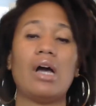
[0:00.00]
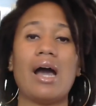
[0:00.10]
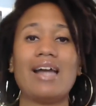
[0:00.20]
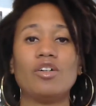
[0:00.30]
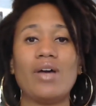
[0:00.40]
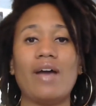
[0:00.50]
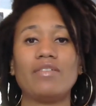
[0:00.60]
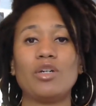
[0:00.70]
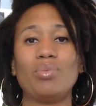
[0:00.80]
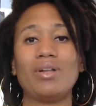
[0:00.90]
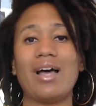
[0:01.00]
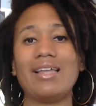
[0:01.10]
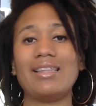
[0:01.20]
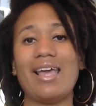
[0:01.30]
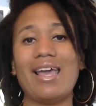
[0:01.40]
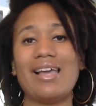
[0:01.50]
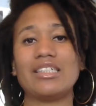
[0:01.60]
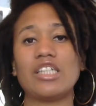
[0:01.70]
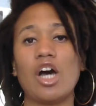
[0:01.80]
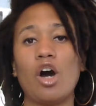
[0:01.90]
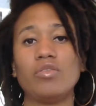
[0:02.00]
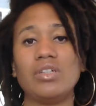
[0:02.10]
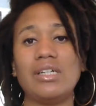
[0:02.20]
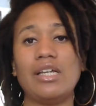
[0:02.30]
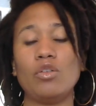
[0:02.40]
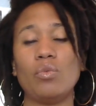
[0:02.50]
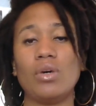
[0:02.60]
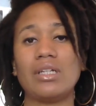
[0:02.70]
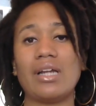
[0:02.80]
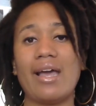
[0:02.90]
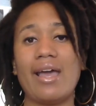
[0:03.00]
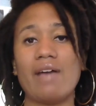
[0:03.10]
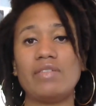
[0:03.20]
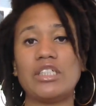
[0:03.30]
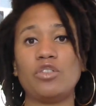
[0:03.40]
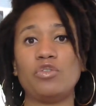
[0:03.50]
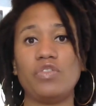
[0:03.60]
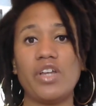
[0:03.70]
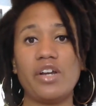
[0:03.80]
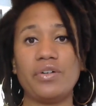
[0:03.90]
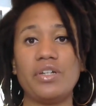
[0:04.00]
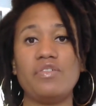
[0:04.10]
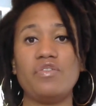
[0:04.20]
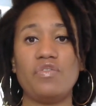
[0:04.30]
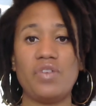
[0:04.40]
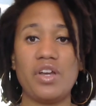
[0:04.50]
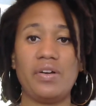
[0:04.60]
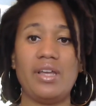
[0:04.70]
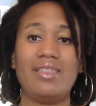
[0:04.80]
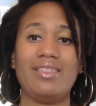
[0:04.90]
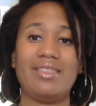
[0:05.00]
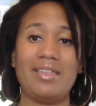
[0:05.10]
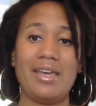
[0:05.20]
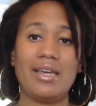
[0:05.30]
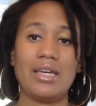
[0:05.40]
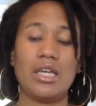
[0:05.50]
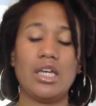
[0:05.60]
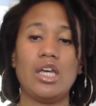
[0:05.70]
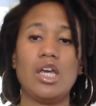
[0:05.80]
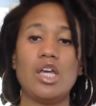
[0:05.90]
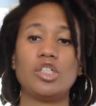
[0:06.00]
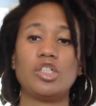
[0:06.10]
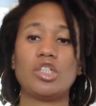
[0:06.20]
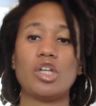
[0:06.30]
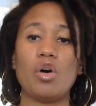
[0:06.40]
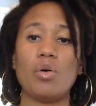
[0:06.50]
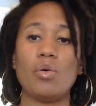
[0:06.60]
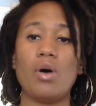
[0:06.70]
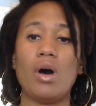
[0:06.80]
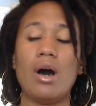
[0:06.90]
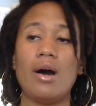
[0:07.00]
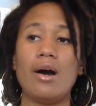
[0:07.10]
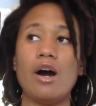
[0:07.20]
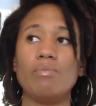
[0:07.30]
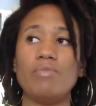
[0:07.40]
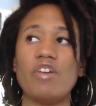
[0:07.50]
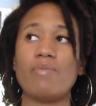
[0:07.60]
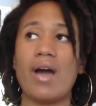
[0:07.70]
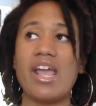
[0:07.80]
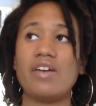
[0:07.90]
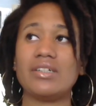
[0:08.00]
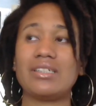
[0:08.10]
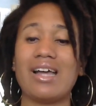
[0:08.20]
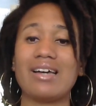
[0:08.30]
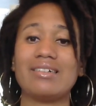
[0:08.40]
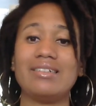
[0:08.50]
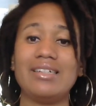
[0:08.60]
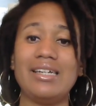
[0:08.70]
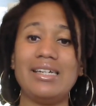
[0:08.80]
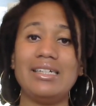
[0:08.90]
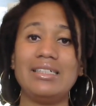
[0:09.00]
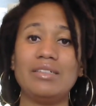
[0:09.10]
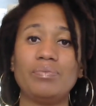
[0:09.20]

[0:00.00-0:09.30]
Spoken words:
I don't have to apply that as often, and the one that I have is very, very thick. So if my hair is not clean